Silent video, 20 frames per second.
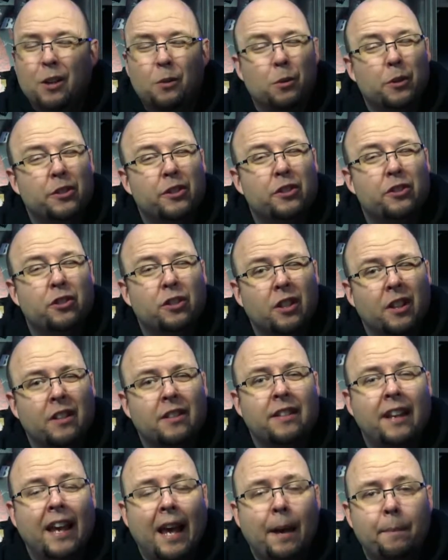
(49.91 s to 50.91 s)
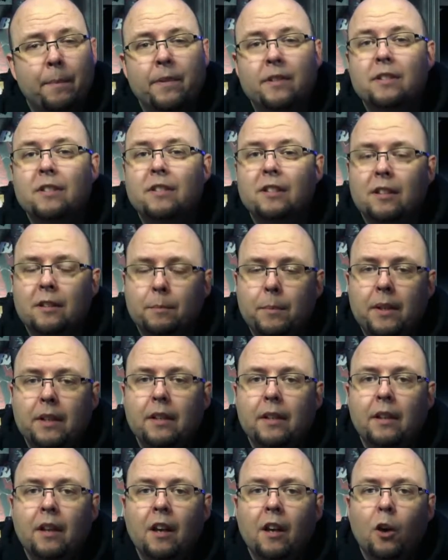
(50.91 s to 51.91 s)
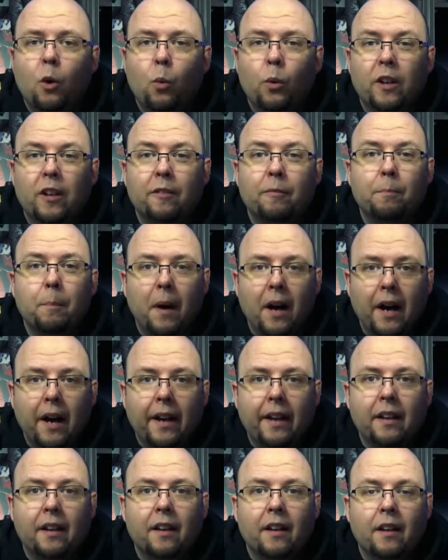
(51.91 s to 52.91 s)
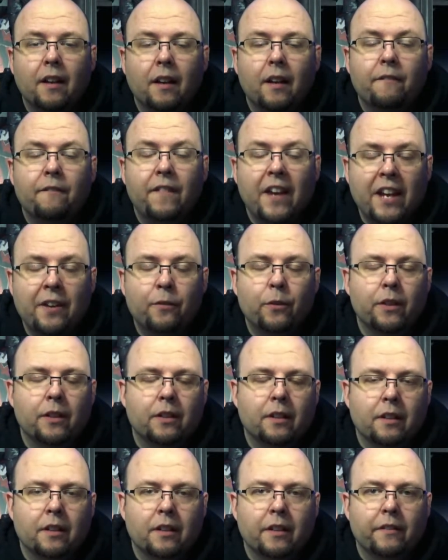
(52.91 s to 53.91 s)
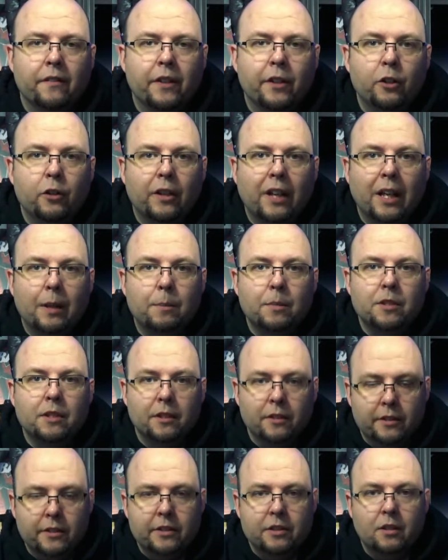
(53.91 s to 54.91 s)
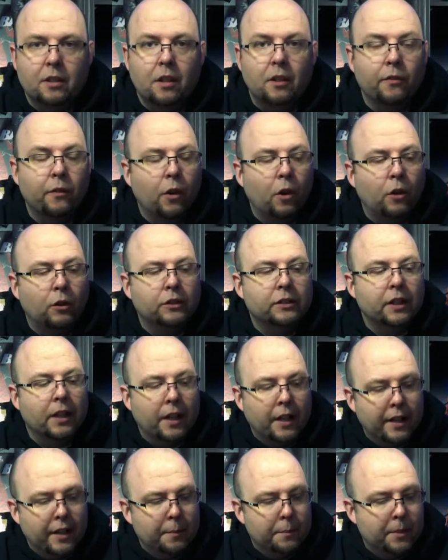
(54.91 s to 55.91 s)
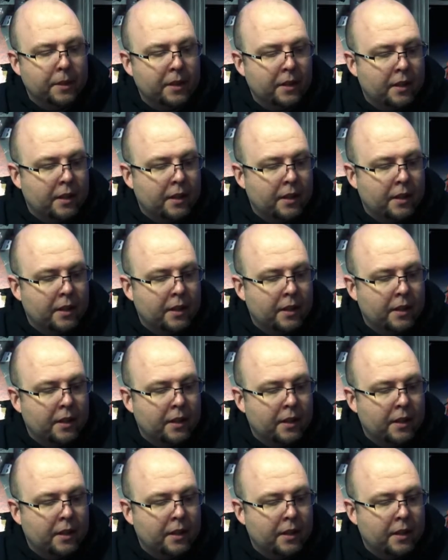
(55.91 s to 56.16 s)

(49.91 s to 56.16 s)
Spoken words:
which just happens to be one of my favorite video game series of all time.